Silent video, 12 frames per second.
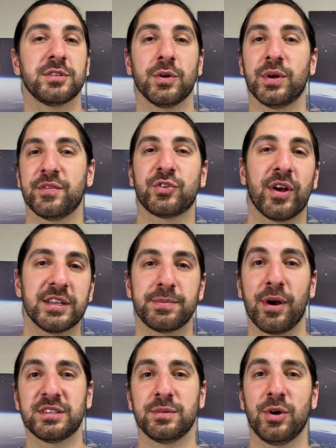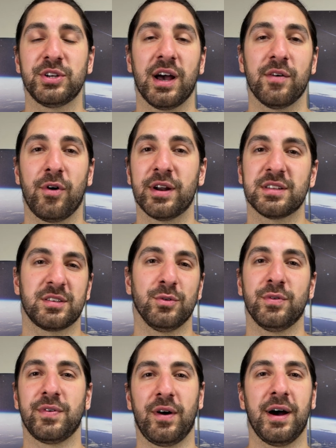So whatever transparency mode you have on, it's still
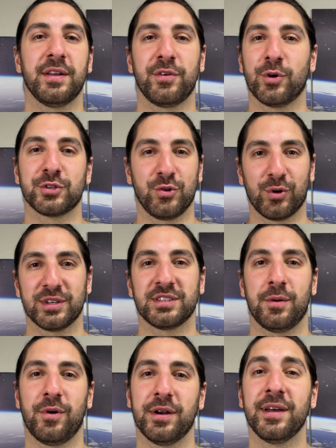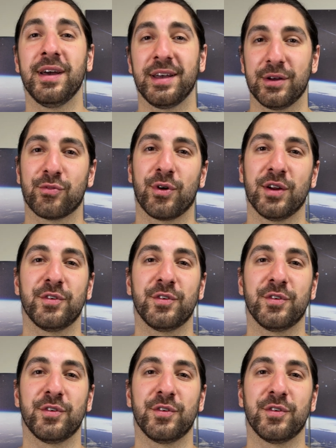fine if you want to talk to someone in front of